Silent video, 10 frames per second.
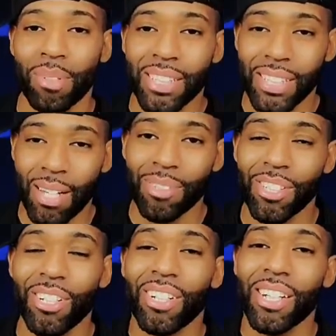But
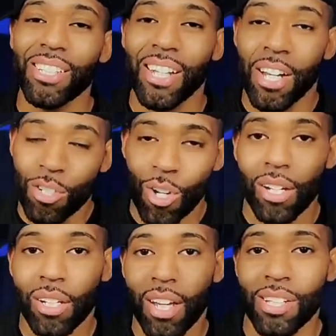Samsung has
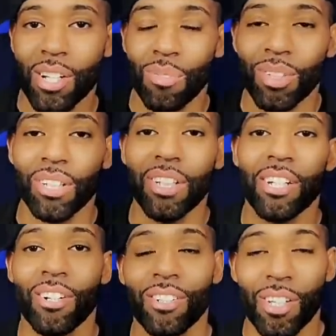tried to catch up with the
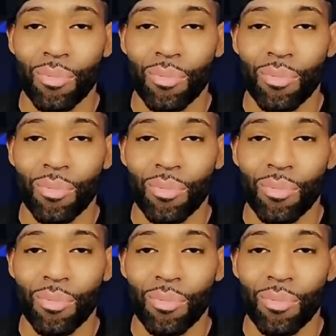leakers,